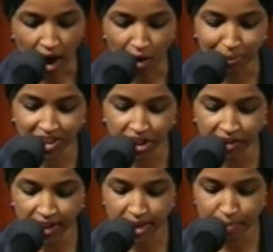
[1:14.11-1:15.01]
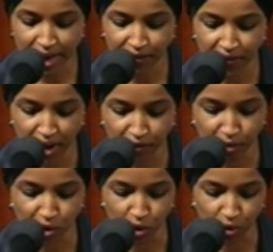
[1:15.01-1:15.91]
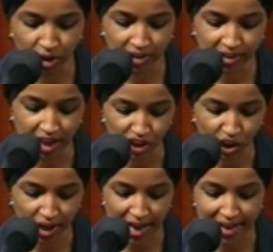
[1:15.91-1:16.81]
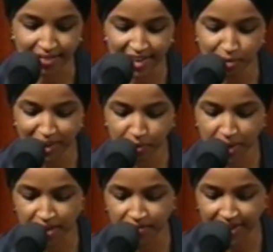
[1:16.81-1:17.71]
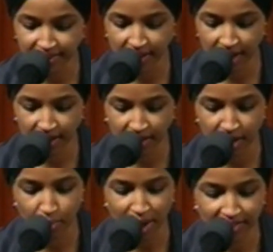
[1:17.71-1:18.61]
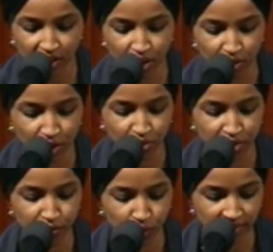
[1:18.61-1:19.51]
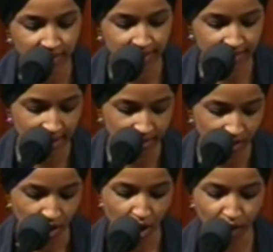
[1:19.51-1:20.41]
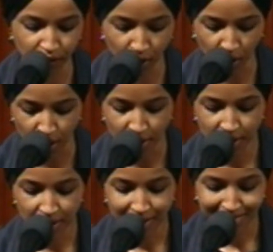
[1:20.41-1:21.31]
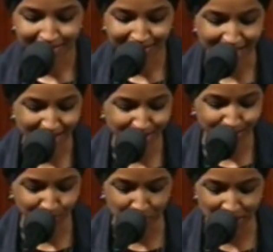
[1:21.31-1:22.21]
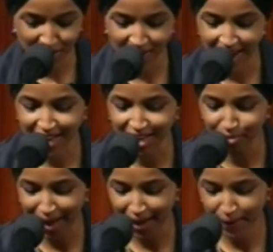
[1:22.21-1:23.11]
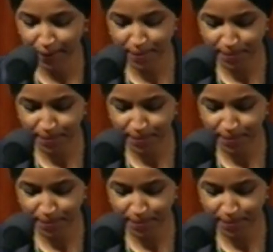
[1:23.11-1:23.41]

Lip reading: are materially benefiting from the Uyghur detention, and this must be investigated and prosecuted to the fullest extent of the law. Thank you, Speaker. I yield back.